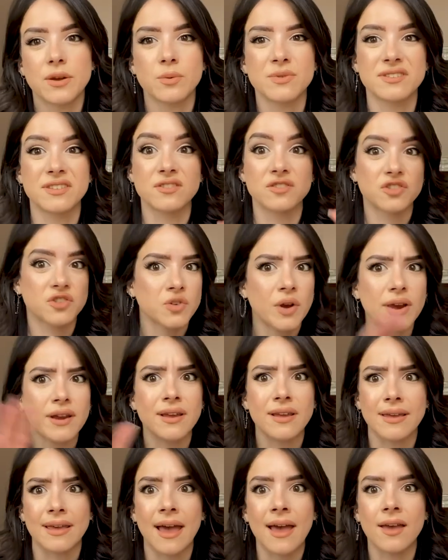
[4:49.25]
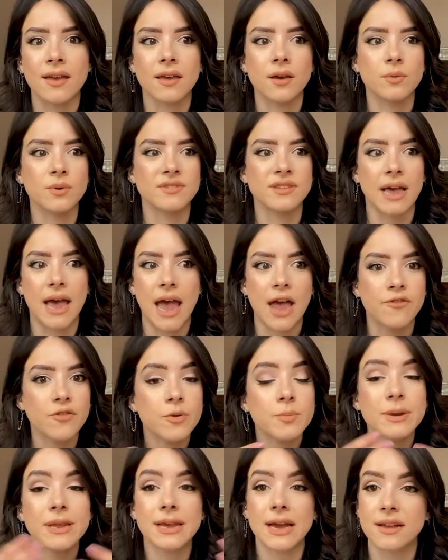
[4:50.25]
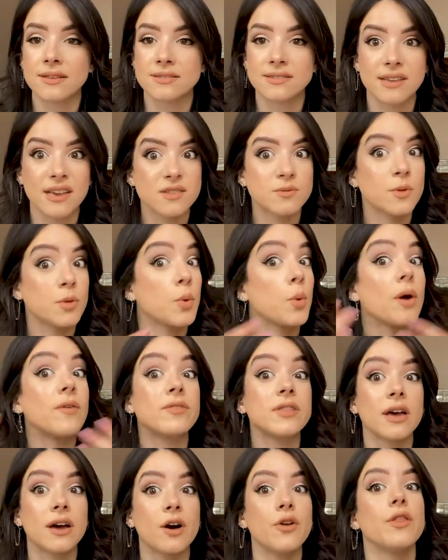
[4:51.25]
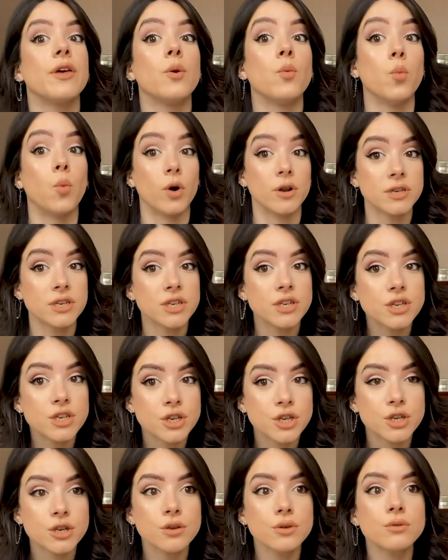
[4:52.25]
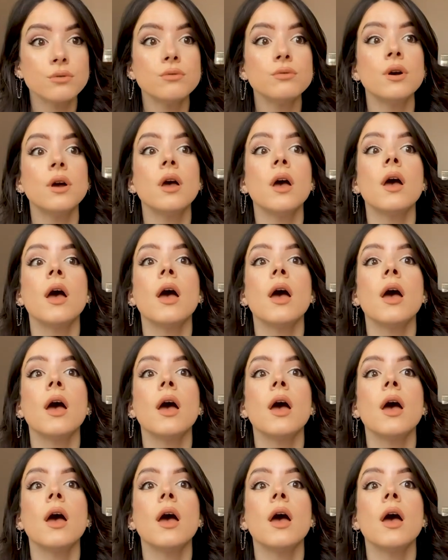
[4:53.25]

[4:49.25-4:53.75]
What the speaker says: It wasn't straight and gay. It was everybody had sex with whoever the hell they wanted to.